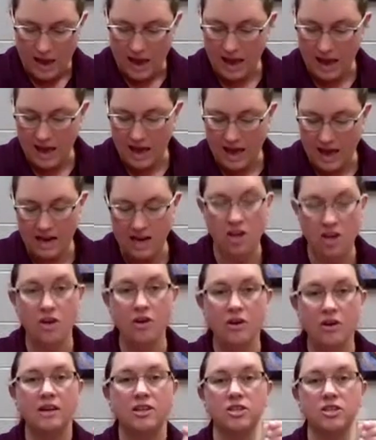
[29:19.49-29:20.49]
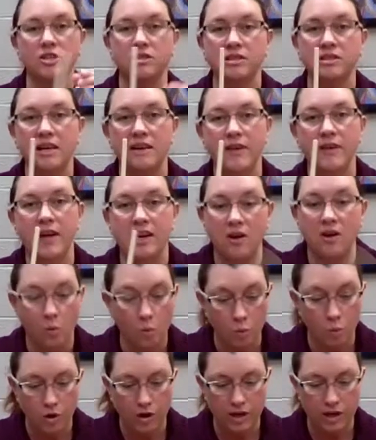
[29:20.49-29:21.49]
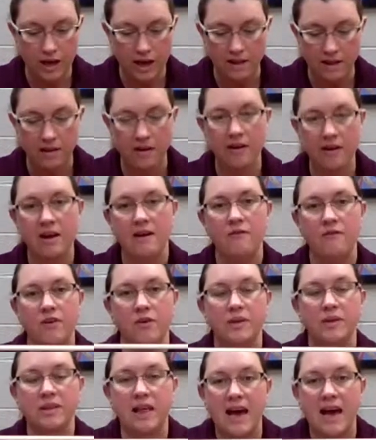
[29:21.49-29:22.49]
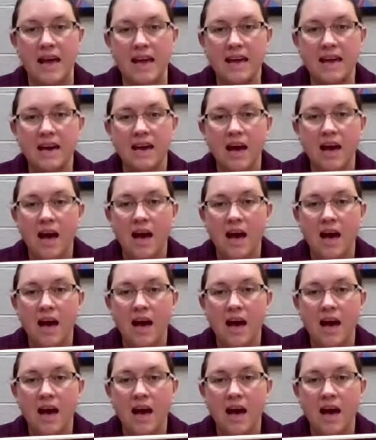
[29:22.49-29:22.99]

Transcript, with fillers: And you can just leave it wood color if you would like.